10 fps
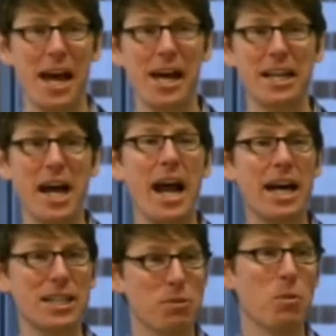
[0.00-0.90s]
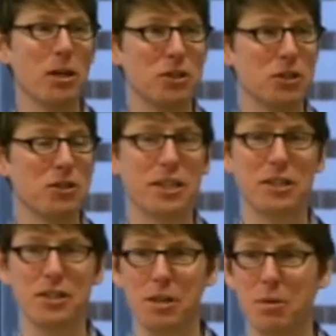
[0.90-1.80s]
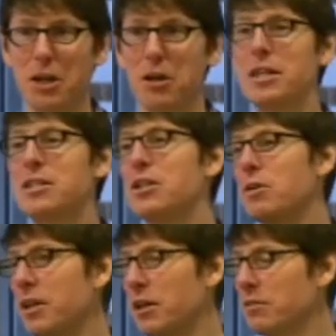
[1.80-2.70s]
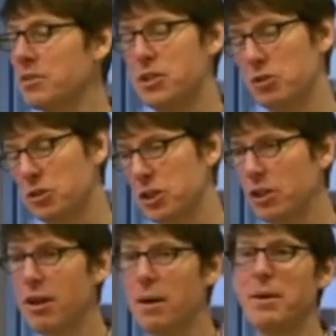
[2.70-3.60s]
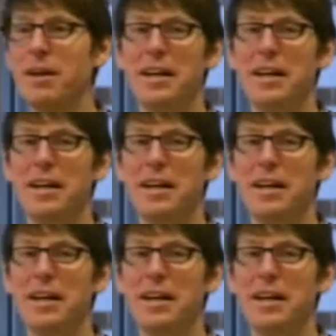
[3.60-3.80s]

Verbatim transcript: And I ask them what jurisdictions they want to go into, and it's usually Europe.